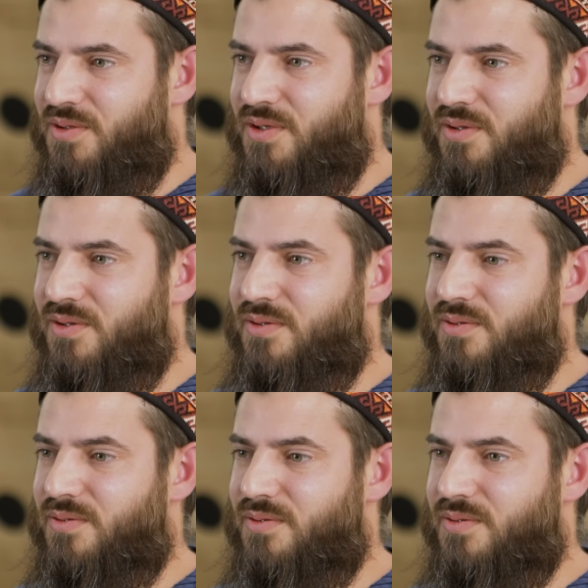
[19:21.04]

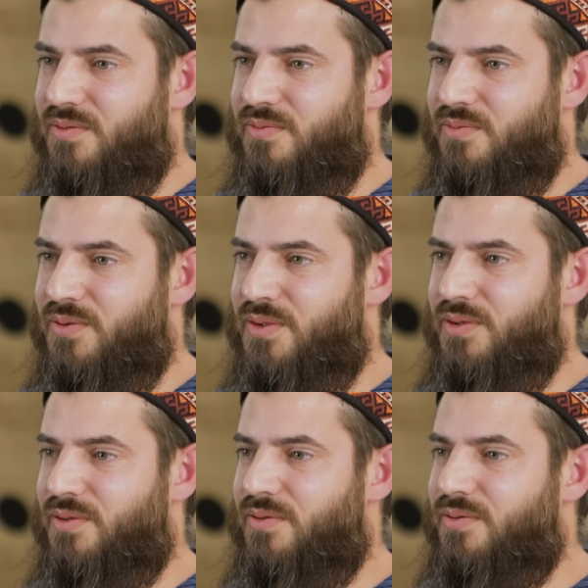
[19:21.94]
So
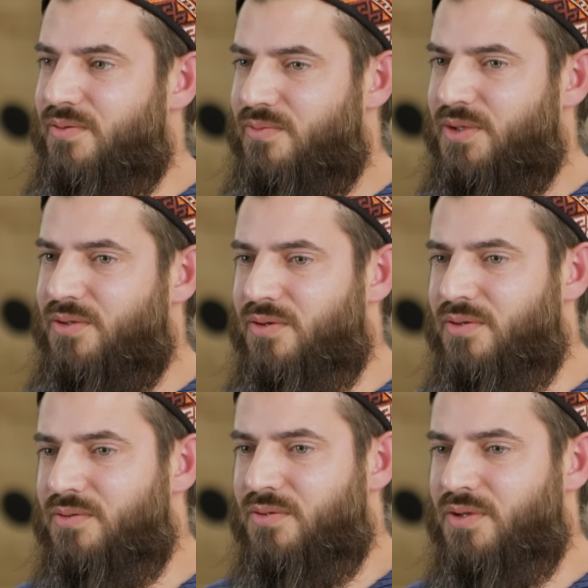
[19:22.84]
we, when you
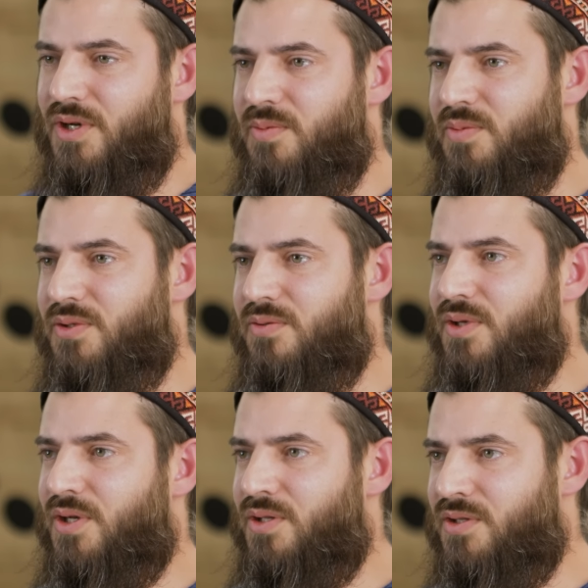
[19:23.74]
go to therapy, you
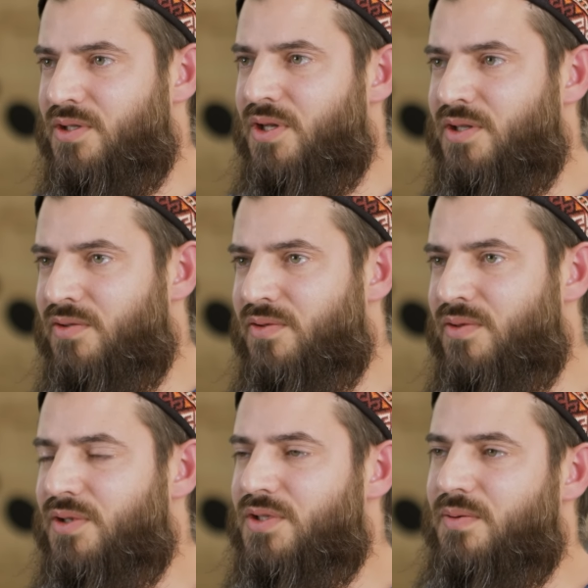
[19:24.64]
can understand a few
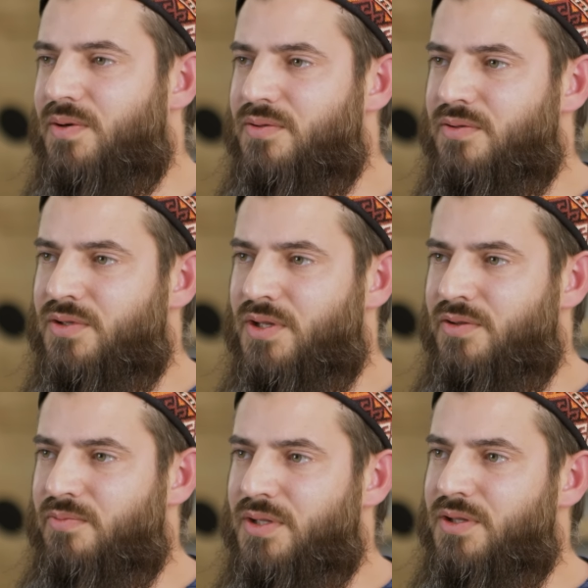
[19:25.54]
things about
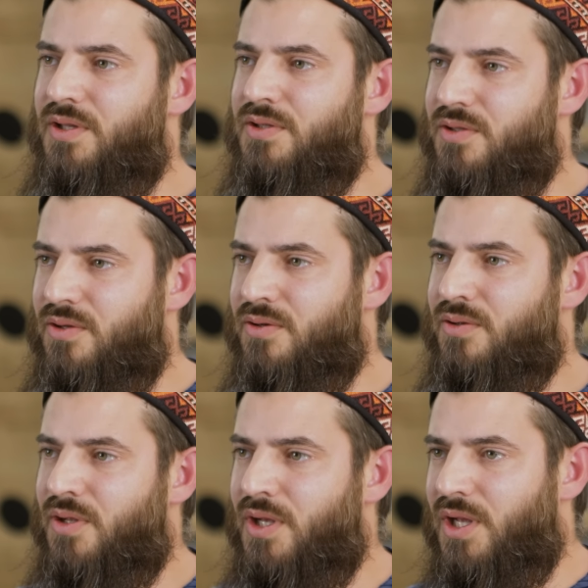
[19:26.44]
yourself, but there's not
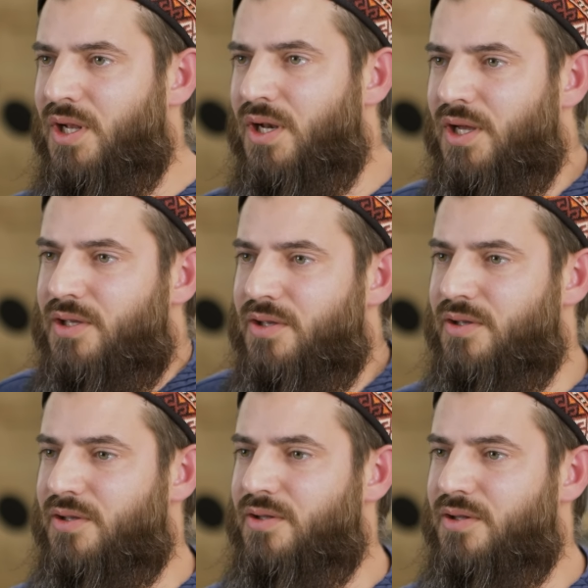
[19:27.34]
like
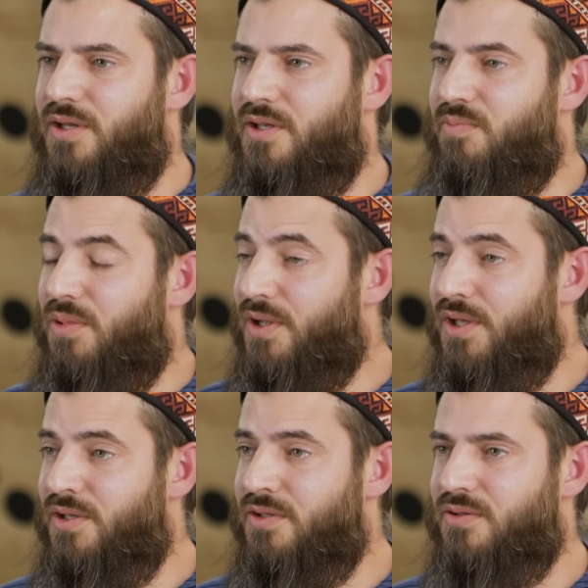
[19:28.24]
a, like a
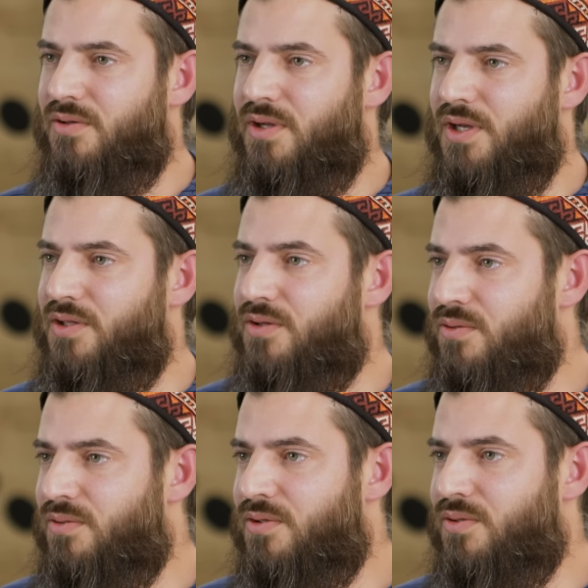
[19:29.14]
place or like the
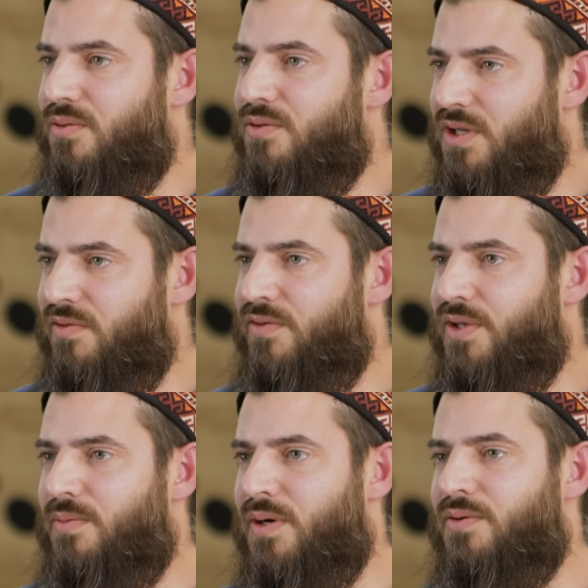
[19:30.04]
tools to do
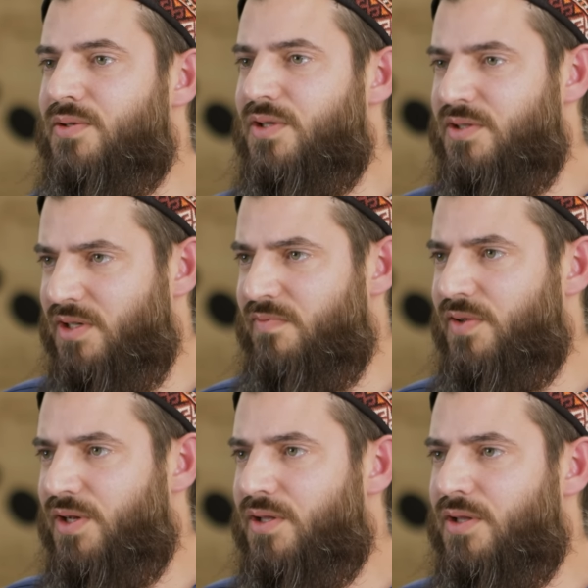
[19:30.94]
something about it. There's
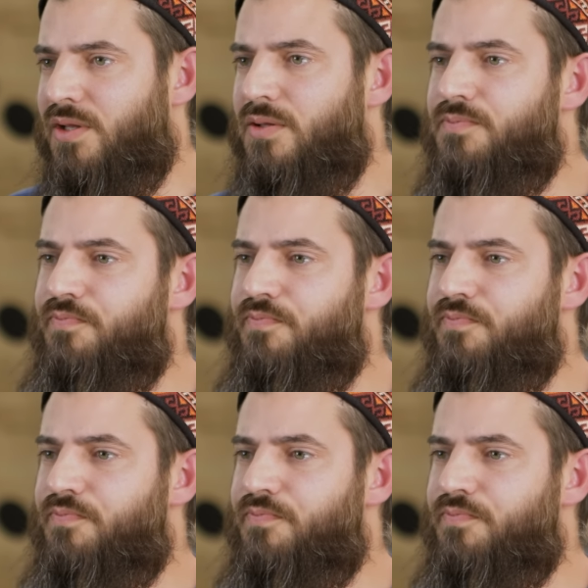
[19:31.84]
something like that.